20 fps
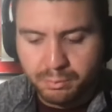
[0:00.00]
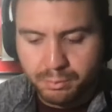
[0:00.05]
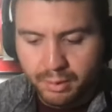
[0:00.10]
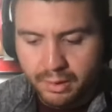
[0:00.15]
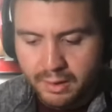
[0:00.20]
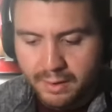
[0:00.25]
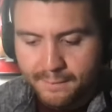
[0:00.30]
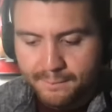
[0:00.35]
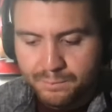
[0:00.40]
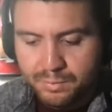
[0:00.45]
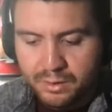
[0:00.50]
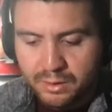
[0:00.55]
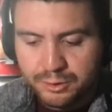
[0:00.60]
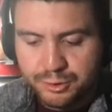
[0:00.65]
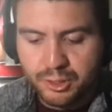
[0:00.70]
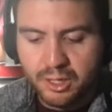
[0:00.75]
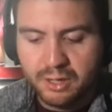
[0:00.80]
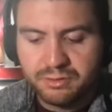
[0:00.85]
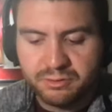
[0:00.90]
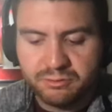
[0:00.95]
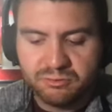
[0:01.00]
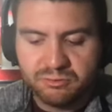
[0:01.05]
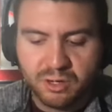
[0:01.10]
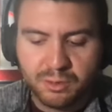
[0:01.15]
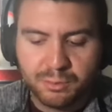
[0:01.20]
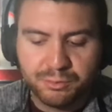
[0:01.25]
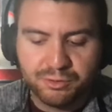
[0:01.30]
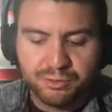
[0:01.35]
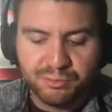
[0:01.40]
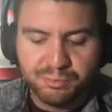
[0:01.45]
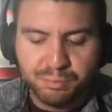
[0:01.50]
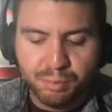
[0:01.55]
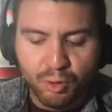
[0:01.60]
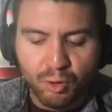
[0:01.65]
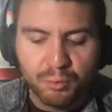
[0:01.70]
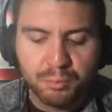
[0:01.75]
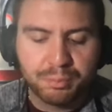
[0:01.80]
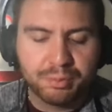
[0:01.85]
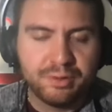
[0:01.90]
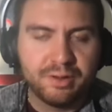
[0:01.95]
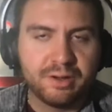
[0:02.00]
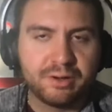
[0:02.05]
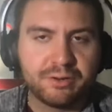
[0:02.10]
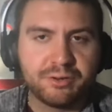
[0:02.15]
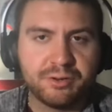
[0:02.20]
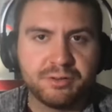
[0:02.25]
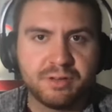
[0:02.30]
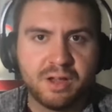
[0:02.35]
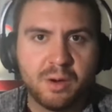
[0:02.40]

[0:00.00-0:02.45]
But just in terms of bold predictions,